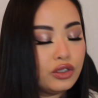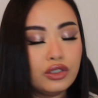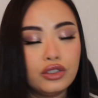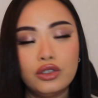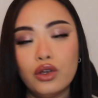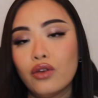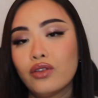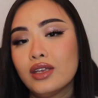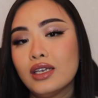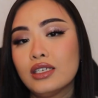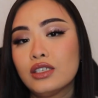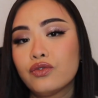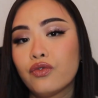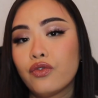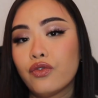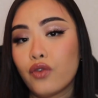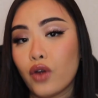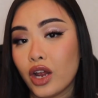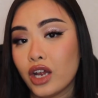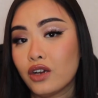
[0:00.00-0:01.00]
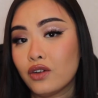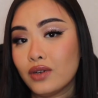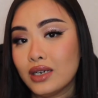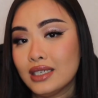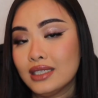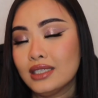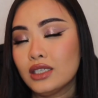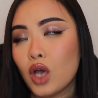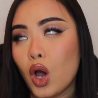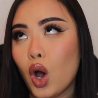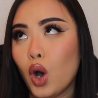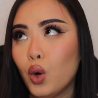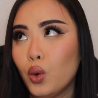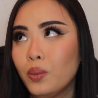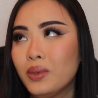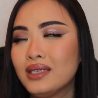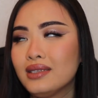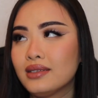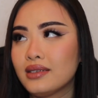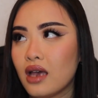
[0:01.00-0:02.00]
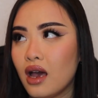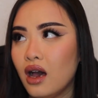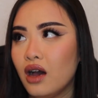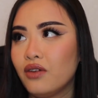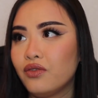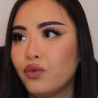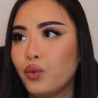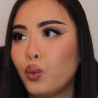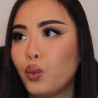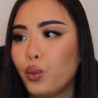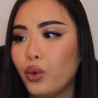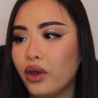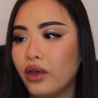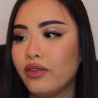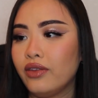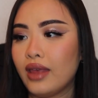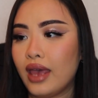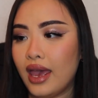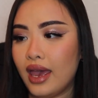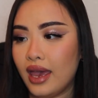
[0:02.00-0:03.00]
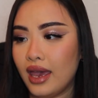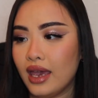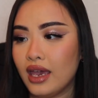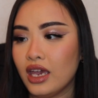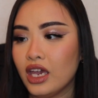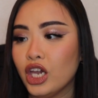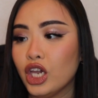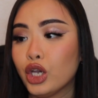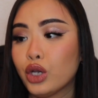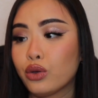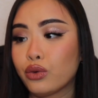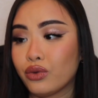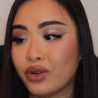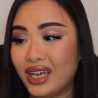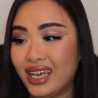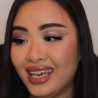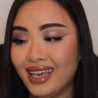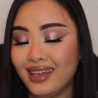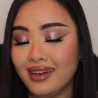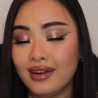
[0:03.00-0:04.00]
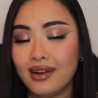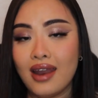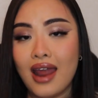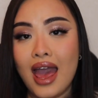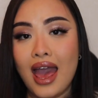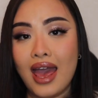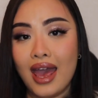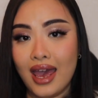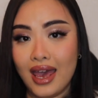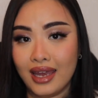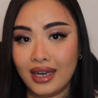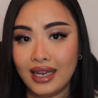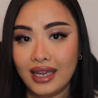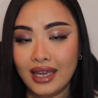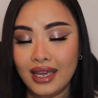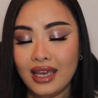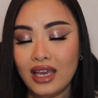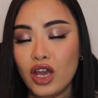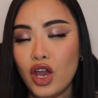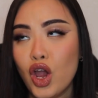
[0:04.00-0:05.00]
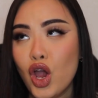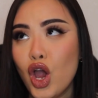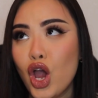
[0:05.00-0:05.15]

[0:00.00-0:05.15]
So this fragrance opens up with a green, heady,